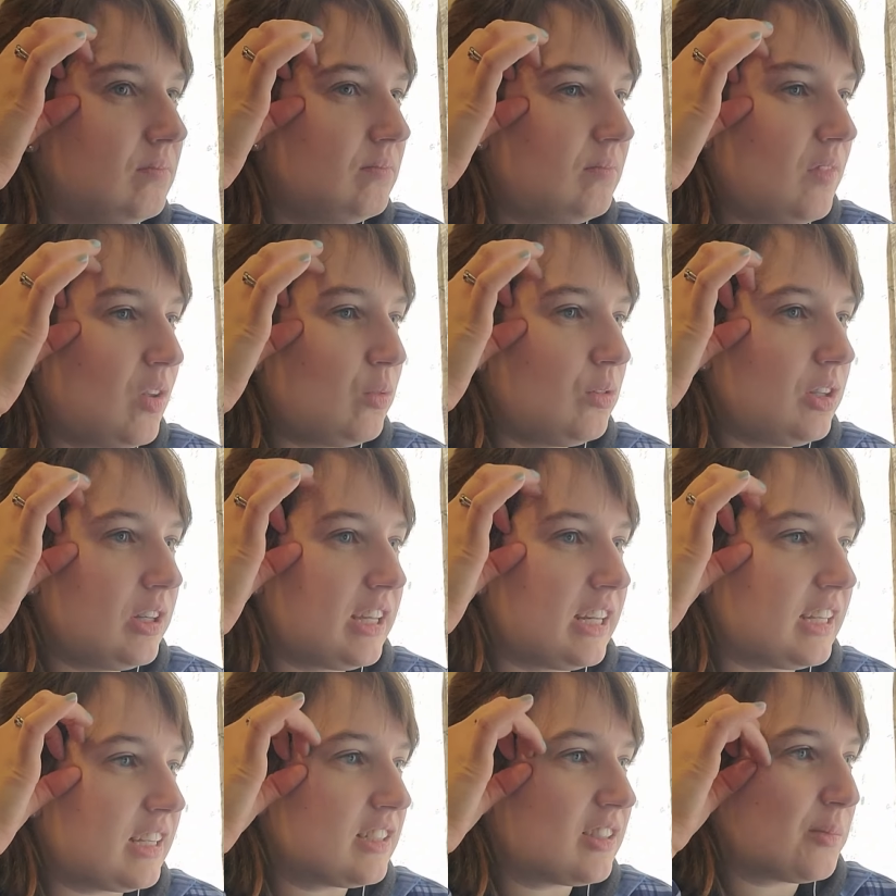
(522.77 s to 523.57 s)
Don't look
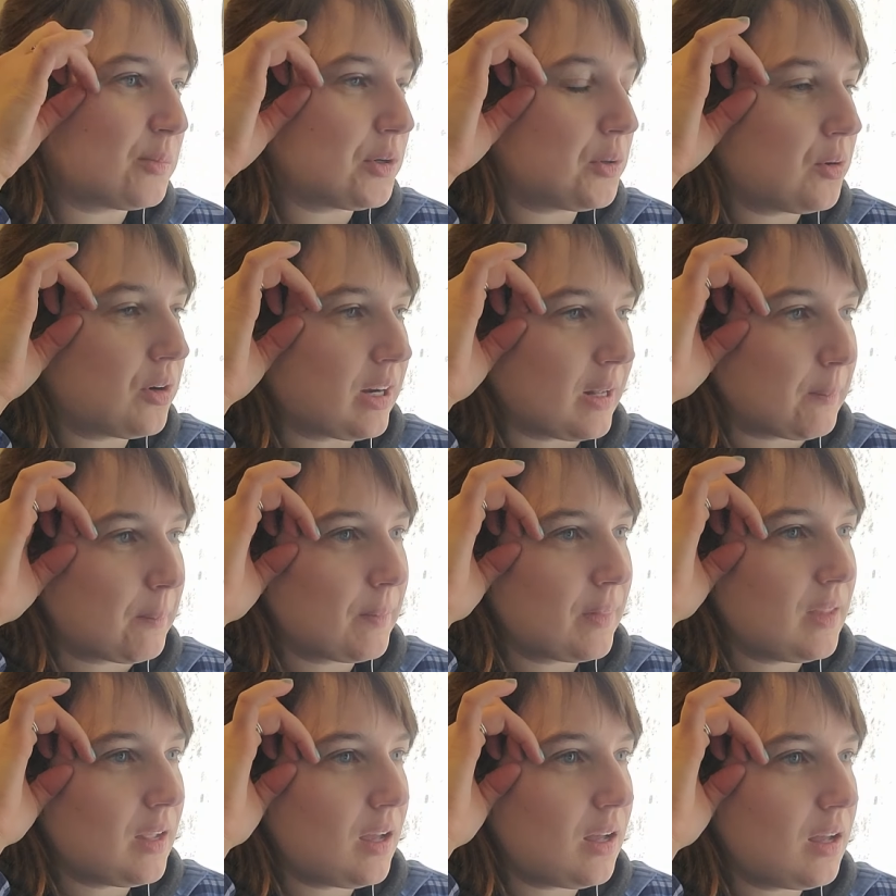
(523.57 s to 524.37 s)
at it because I'm recording.
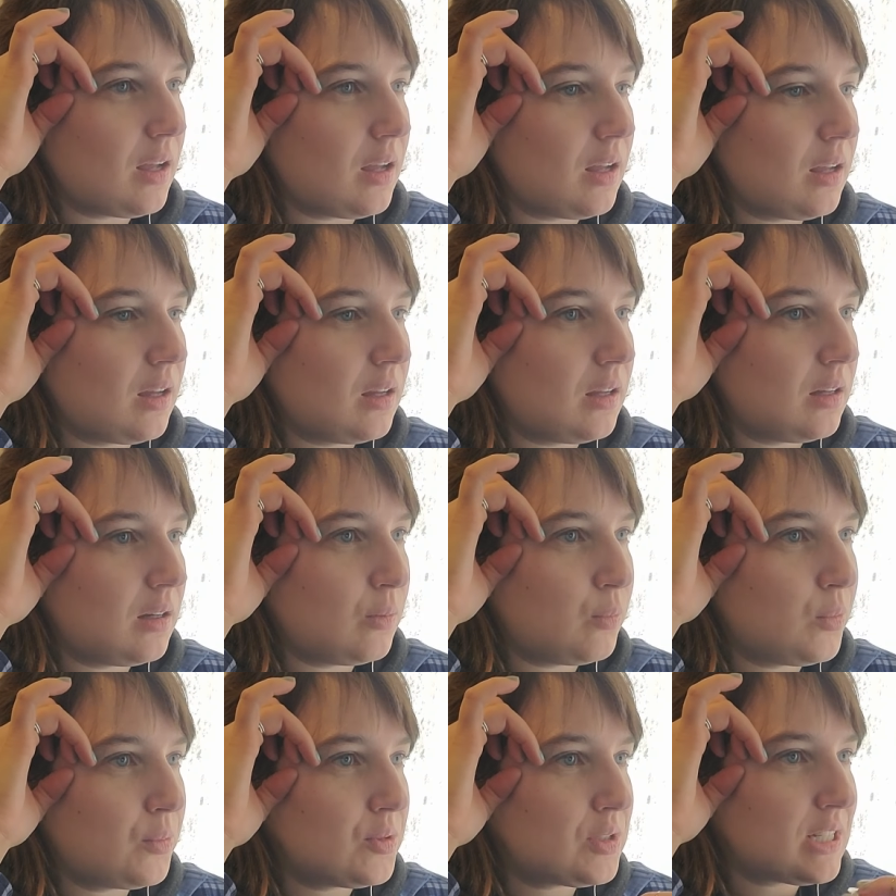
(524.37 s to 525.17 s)

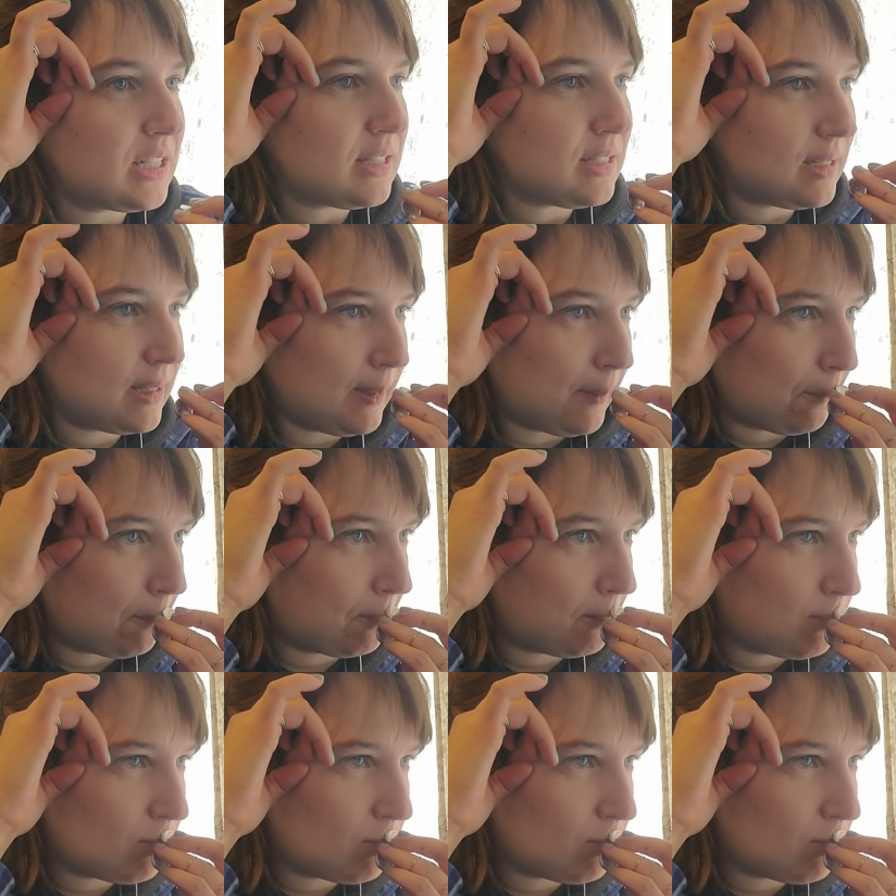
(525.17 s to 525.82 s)
What was I saying?